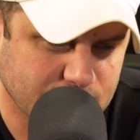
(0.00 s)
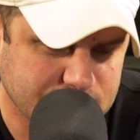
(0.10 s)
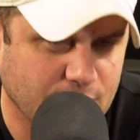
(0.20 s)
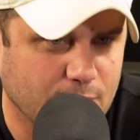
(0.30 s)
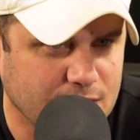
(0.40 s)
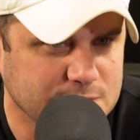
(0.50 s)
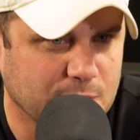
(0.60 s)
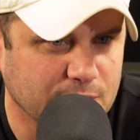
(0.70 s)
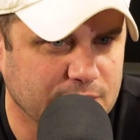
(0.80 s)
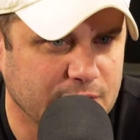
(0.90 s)
you know Jerry
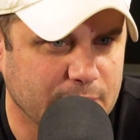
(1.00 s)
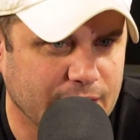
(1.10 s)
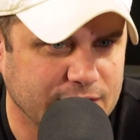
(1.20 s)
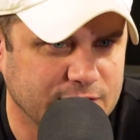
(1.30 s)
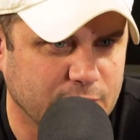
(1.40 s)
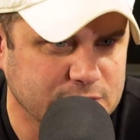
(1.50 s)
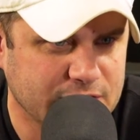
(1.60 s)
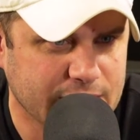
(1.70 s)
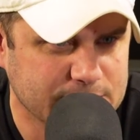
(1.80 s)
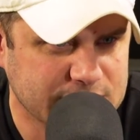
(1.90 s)
Rosburg in command his
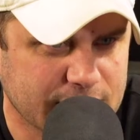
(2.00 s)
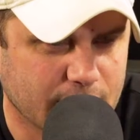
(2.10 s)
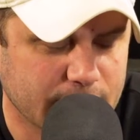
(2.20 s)
first game